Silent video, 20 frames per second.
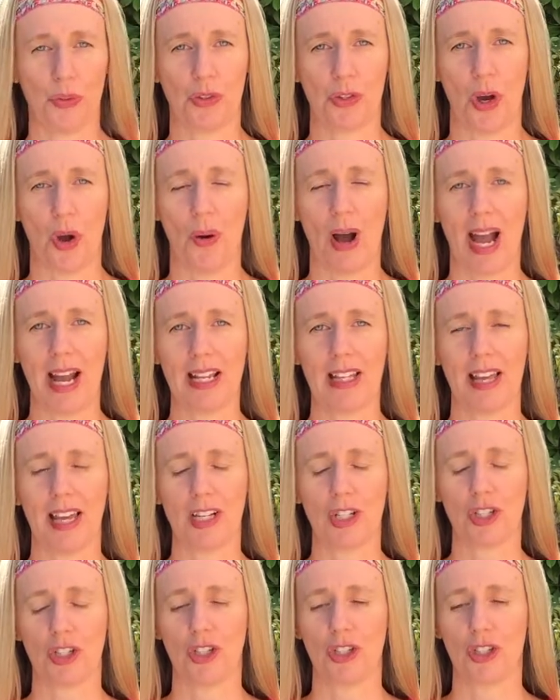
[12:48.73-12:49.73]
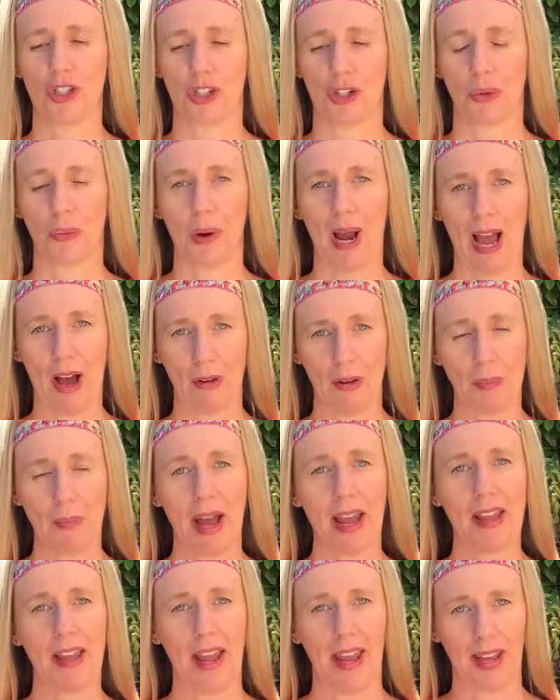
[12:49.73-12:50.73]
so I like to surround
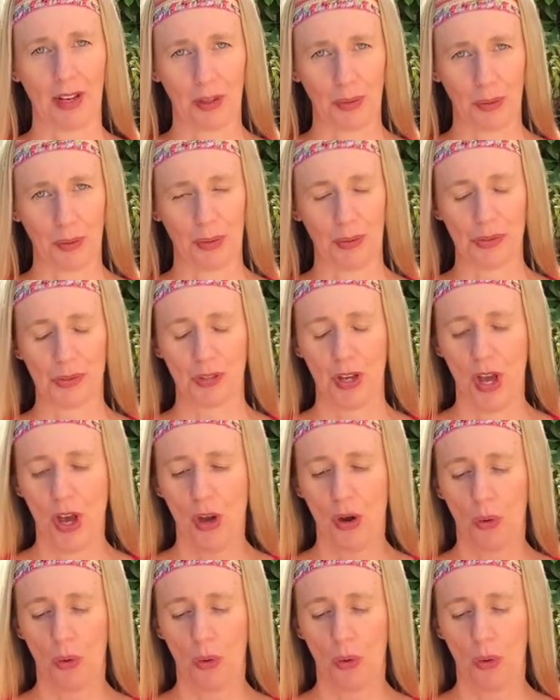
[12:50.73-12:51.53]
my candles